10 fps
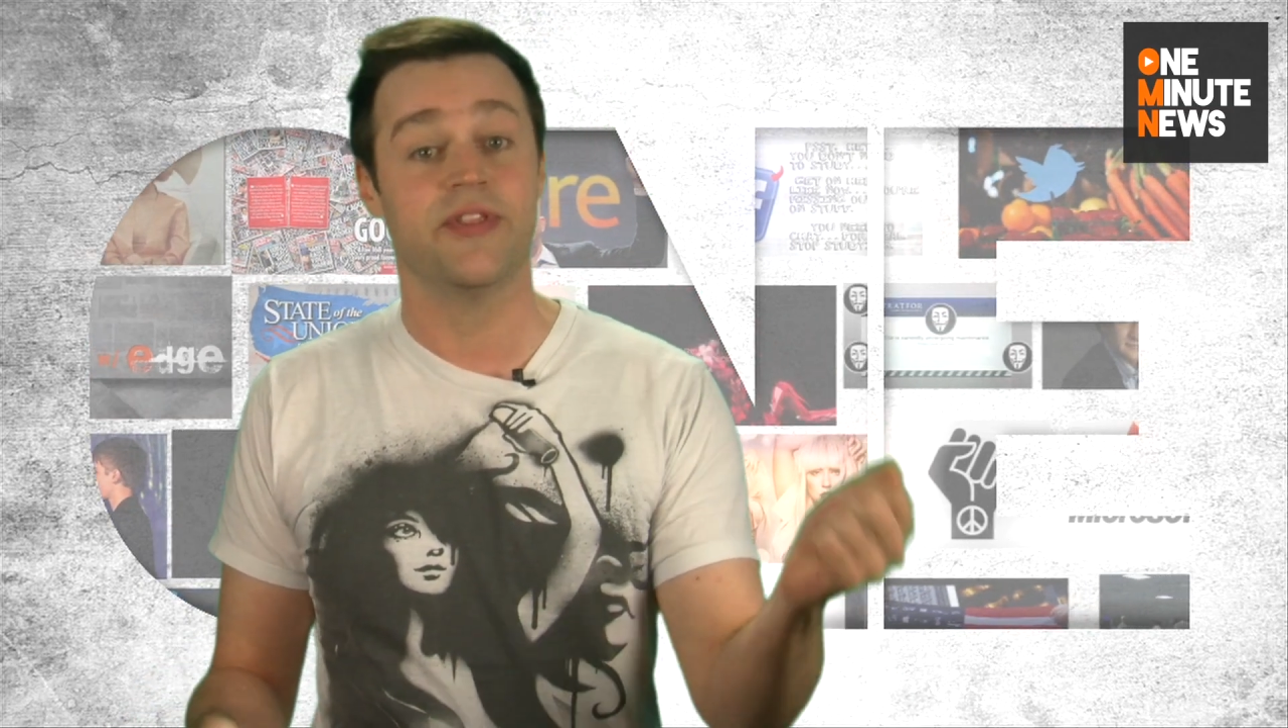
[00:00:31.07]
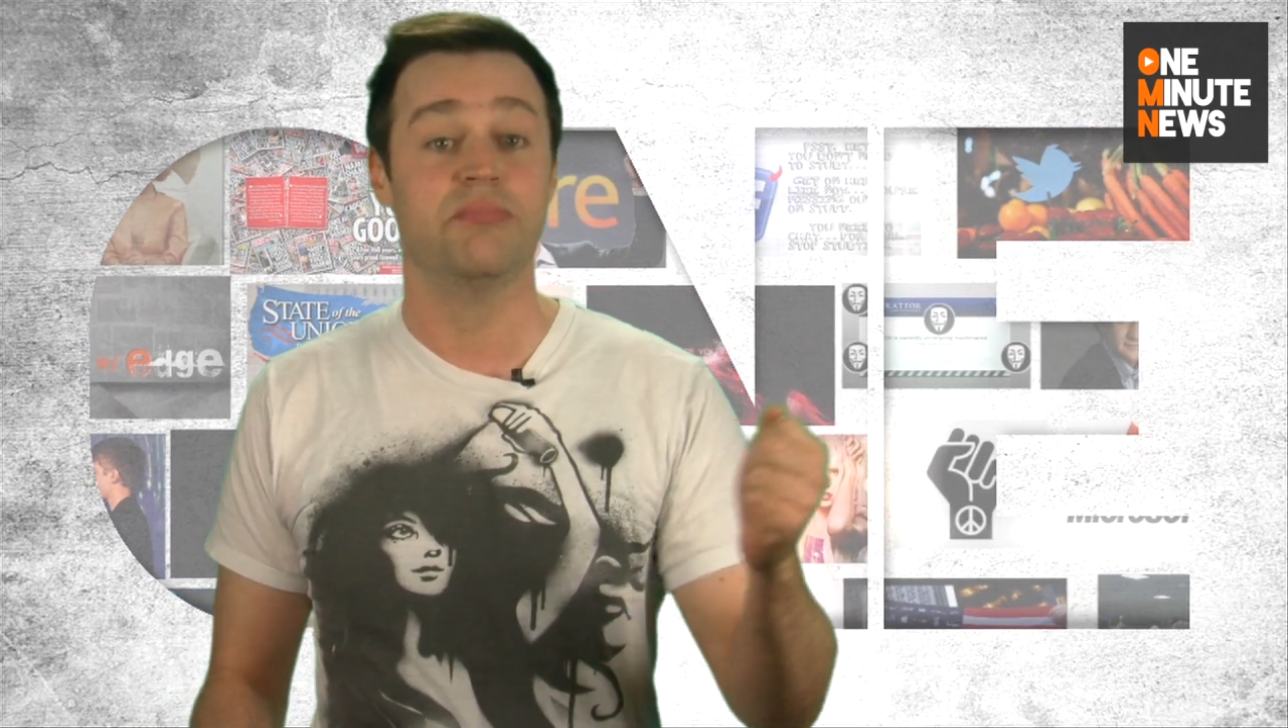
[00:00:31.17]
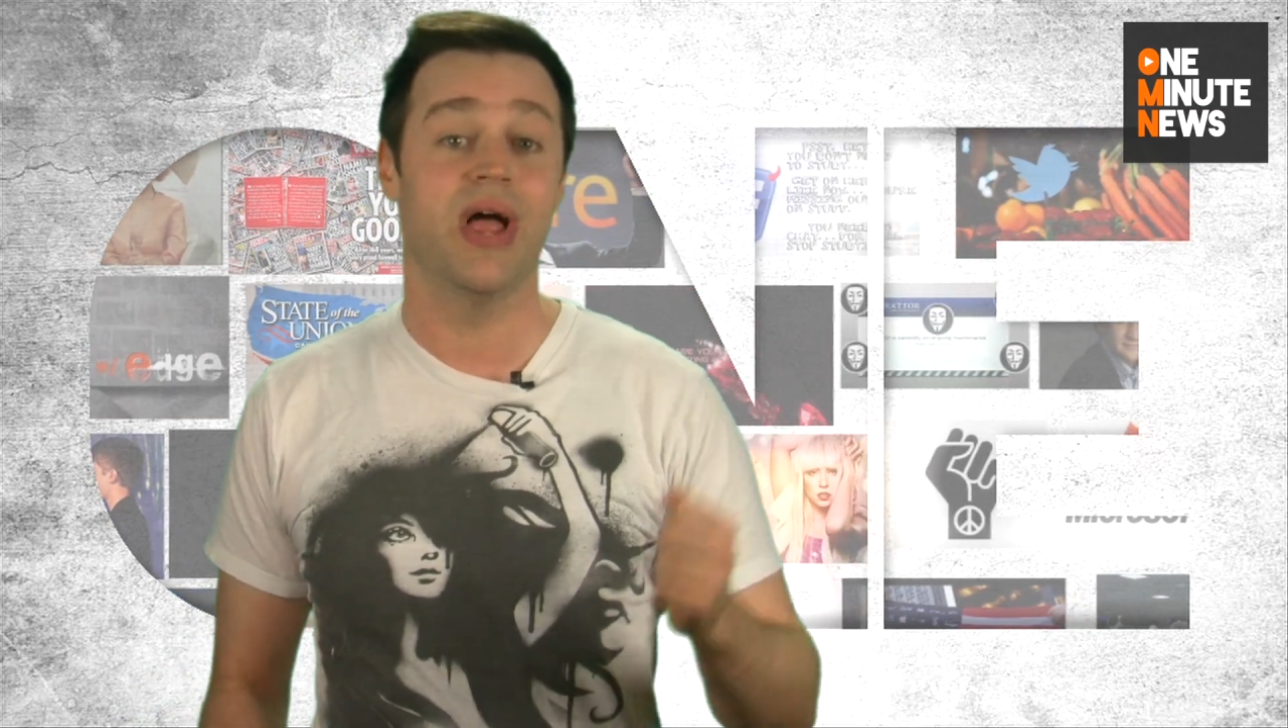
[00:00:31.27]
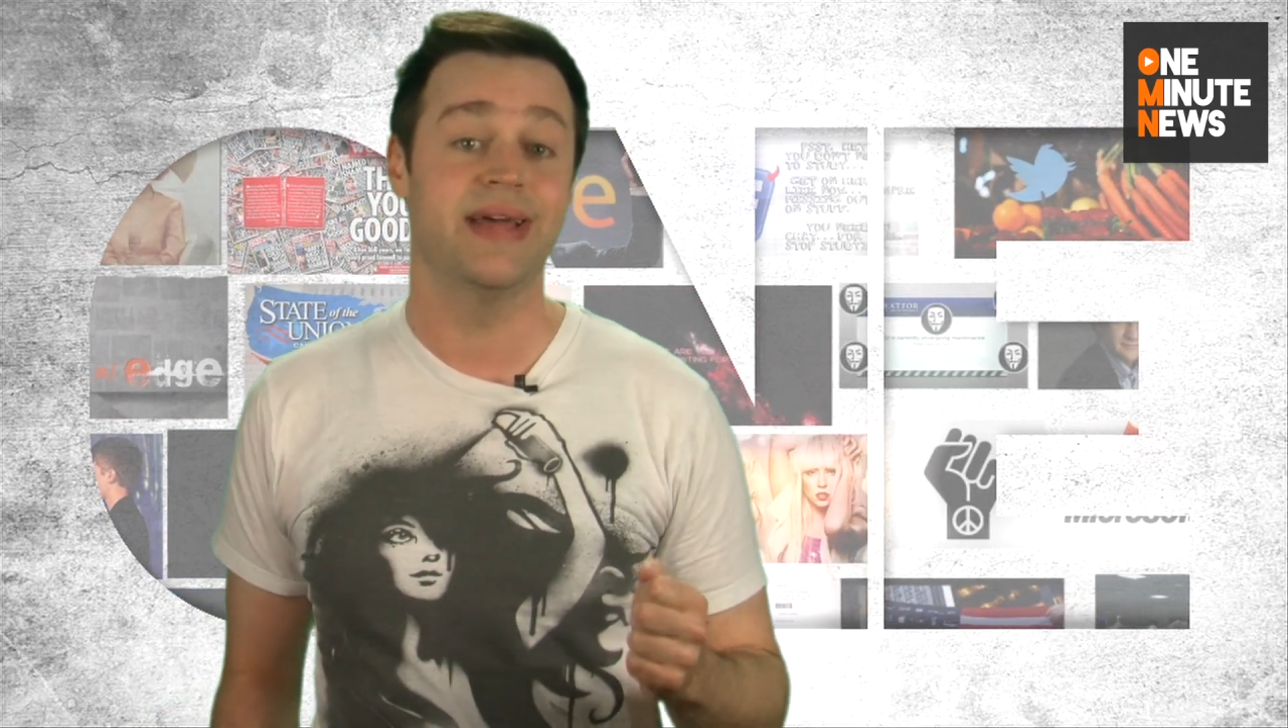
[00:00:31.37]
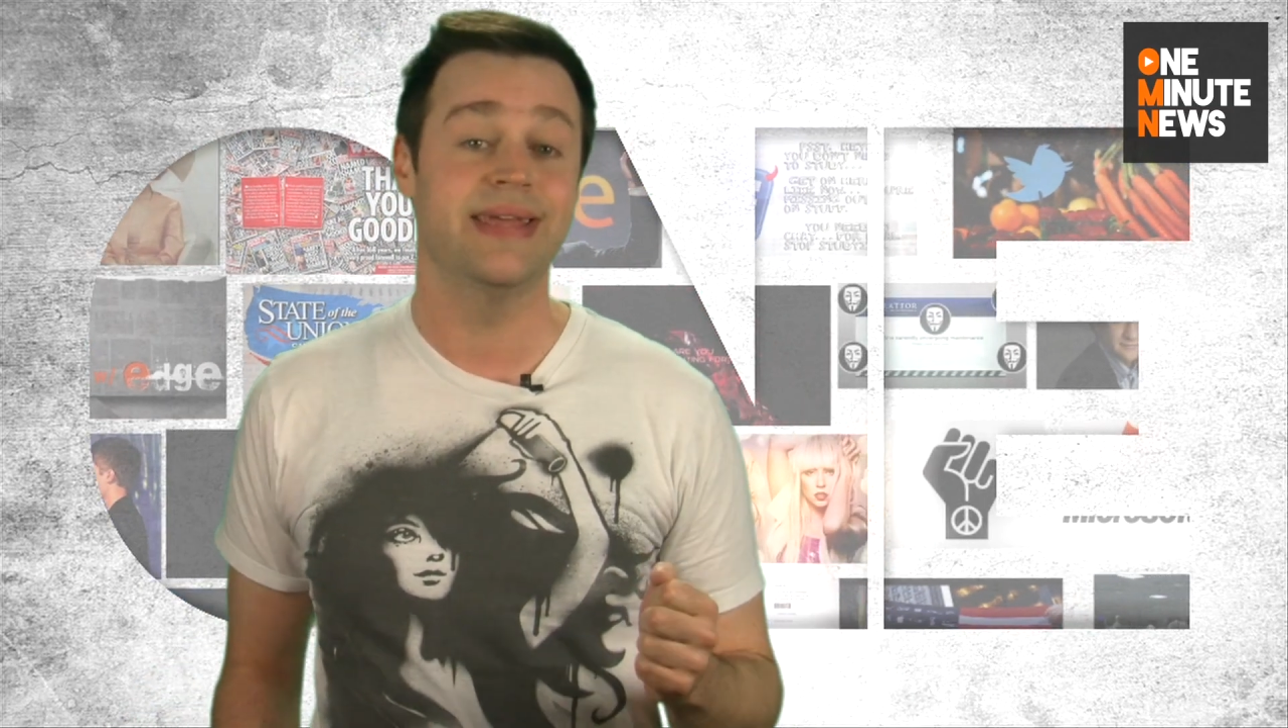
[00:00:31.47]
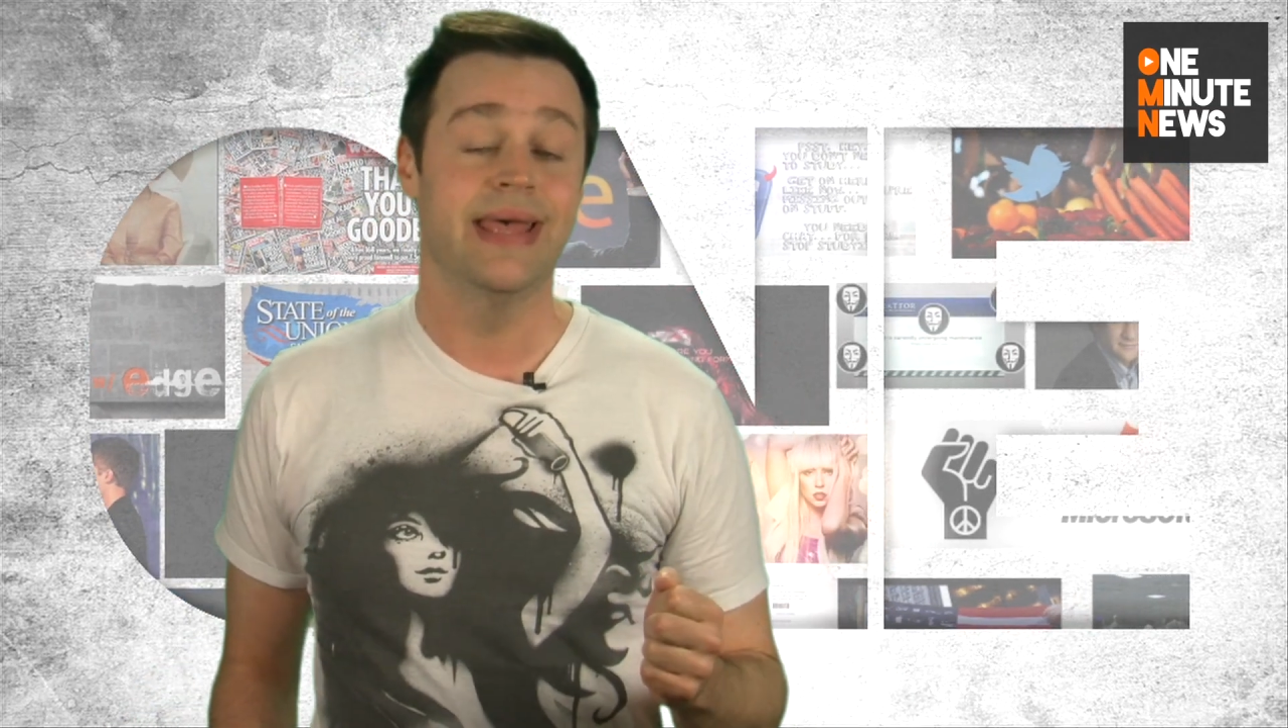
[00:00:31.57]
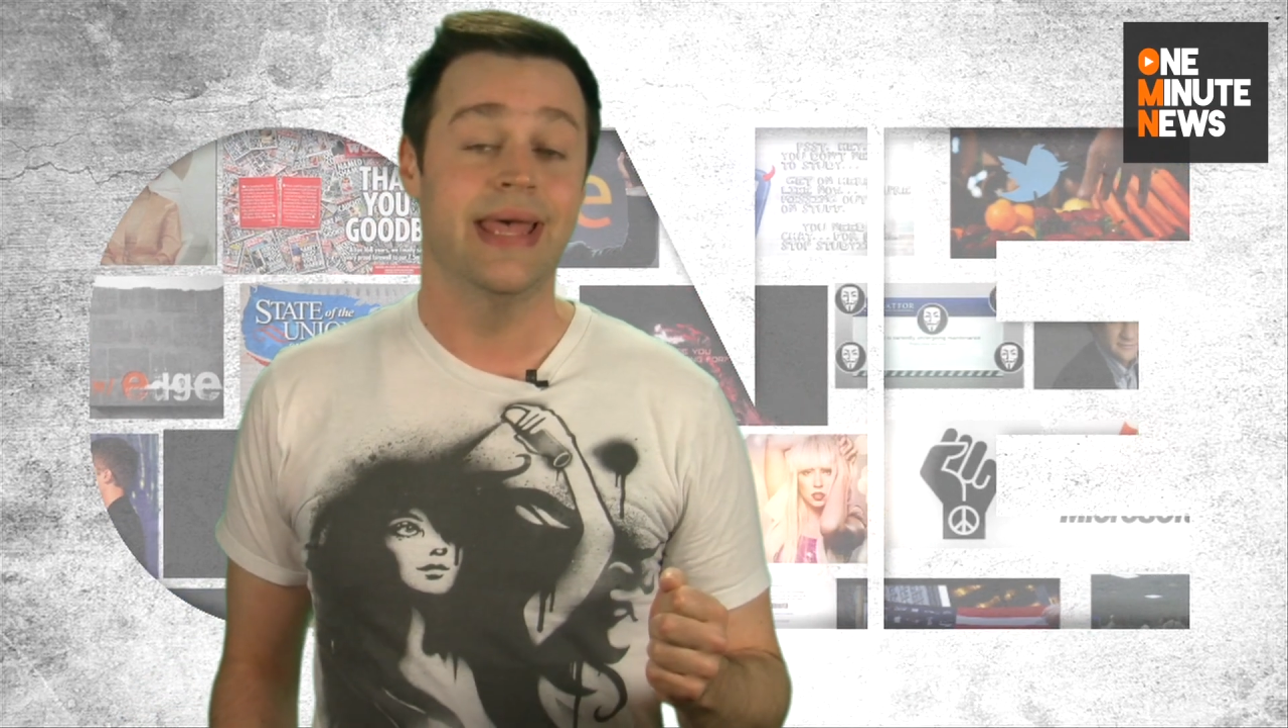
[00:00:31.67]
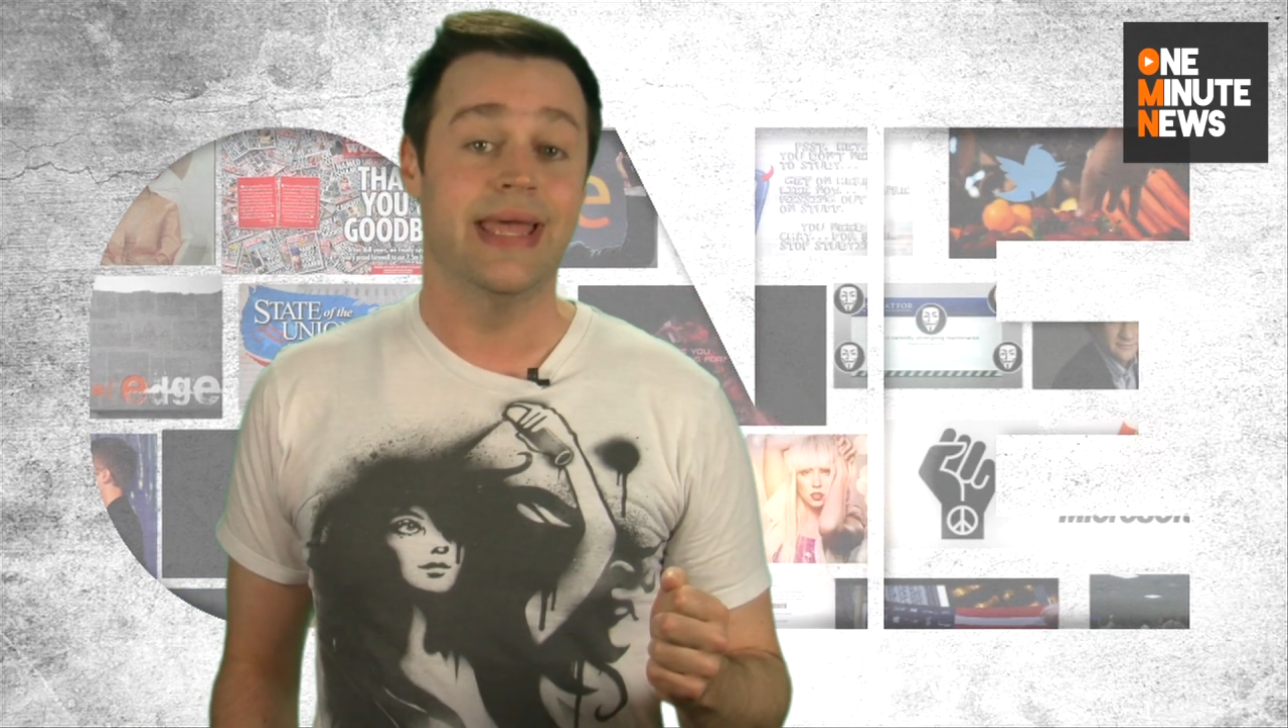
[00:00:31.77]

in the blood